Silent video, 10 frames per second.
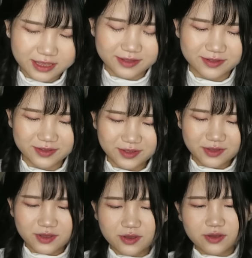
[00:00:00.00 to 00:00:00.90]
it.
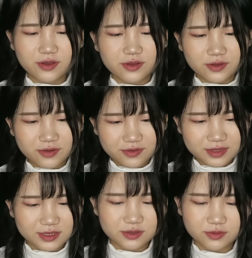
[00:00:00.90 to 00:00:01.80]
Oh, it's
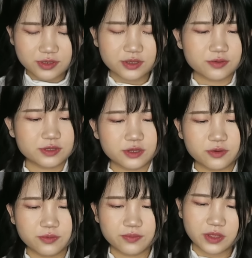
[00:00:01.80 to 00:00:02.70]
so cute.
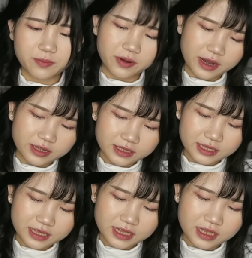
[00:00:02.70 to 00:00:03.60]
So
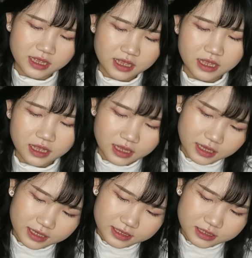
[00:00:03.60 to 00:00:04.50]
apparently
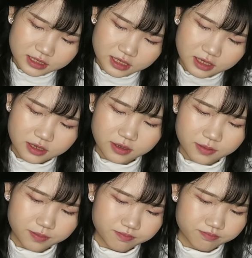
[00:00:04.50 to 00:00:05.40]
it's a
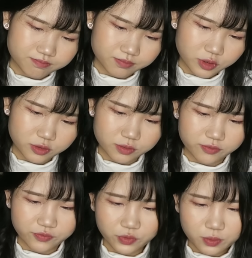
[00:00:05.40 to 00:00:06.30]

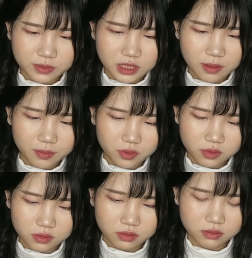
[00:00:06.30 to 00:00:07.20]
perfume sample.